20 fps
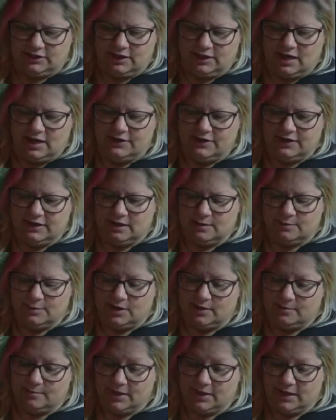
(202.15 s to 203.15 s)
I think I put it
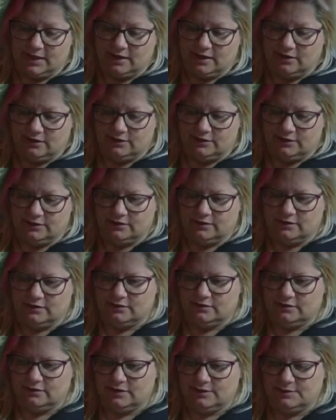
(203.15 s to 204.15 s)
in my calendar.
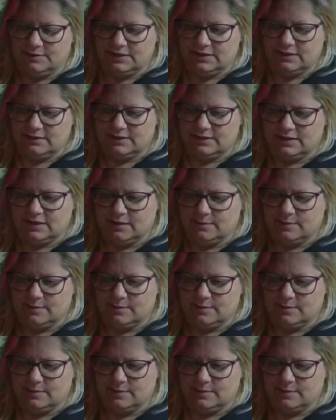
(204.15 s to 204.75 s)
It's kind of been a